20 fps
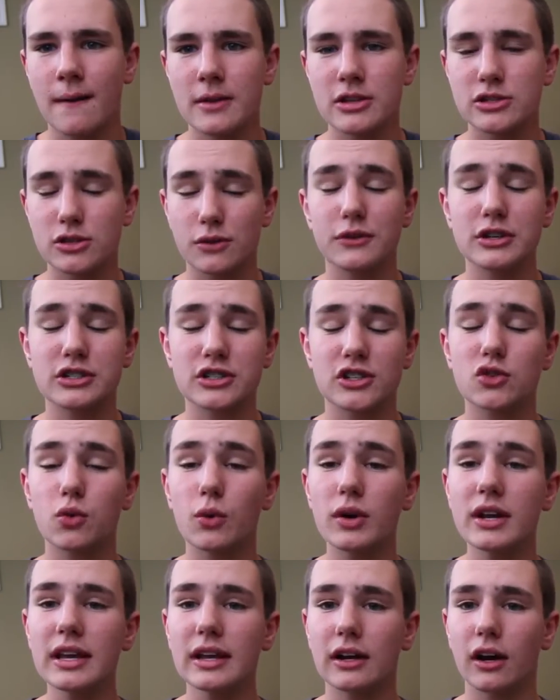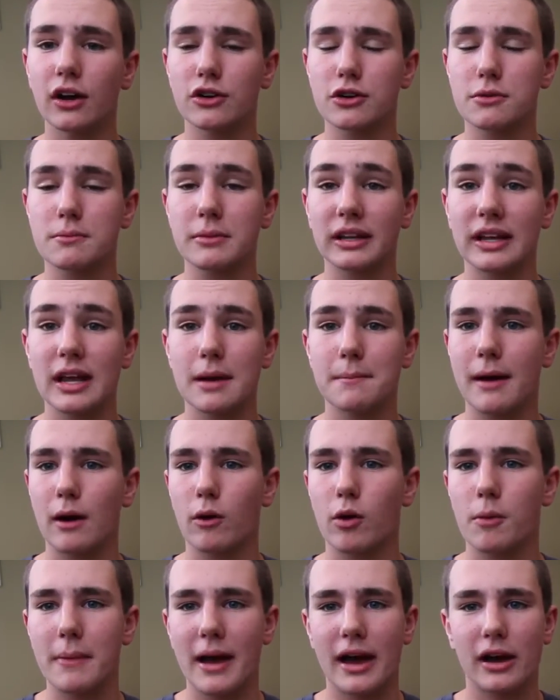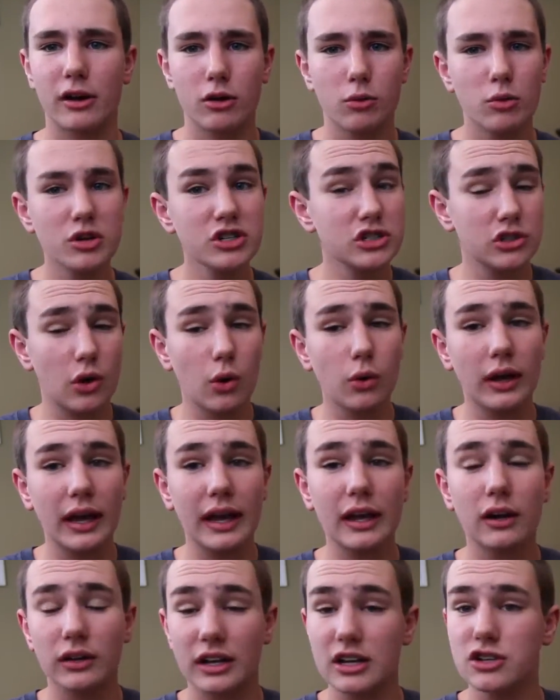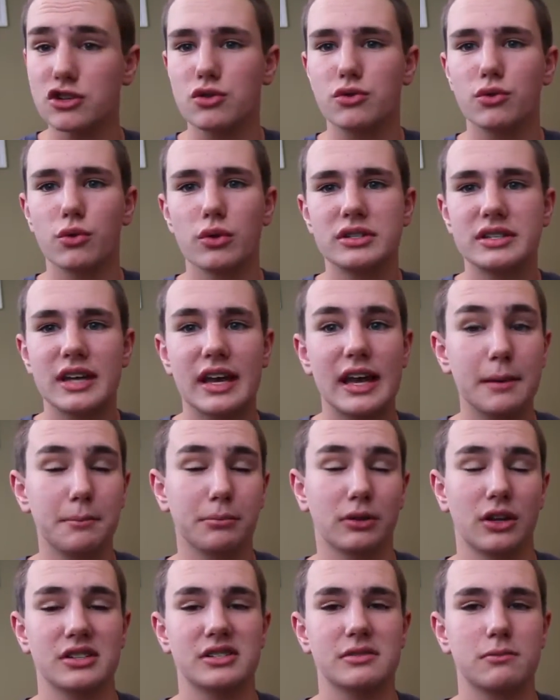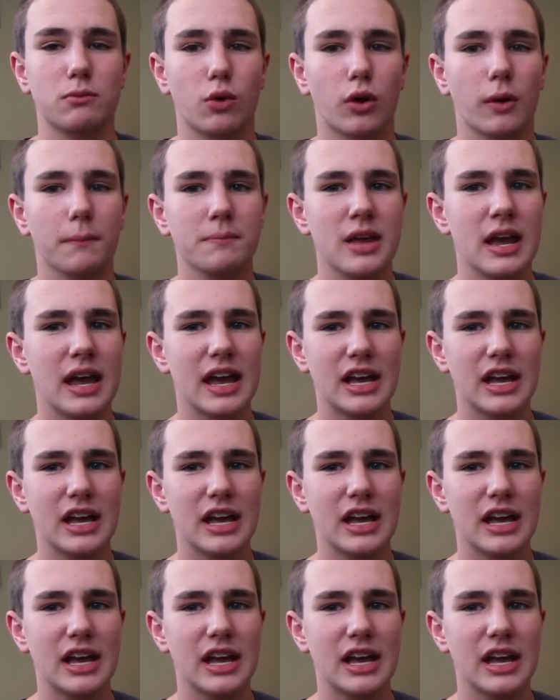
So it features a 2800 milliamp hour battery, which is okay. It'll get you through a day plus more.